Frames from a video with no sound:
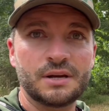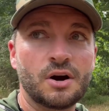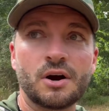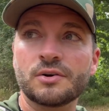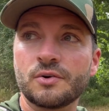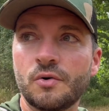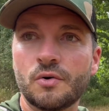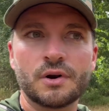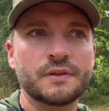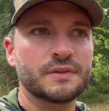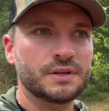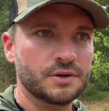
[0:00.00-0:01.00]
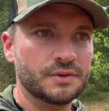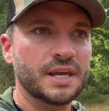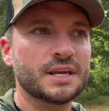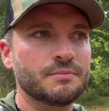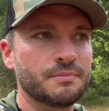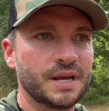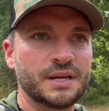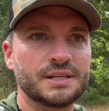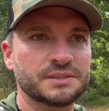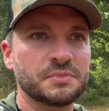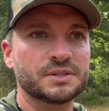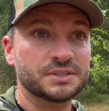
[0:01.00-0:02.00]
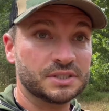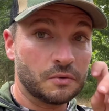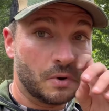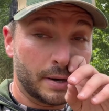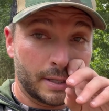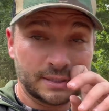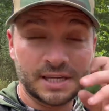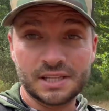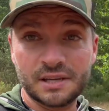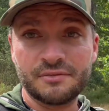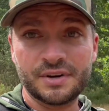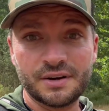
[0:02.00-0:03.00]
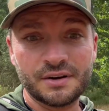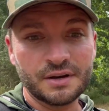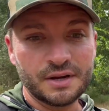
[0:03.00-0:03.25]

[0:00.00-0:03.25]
hardcore, and they can bait as much as they want because they live here.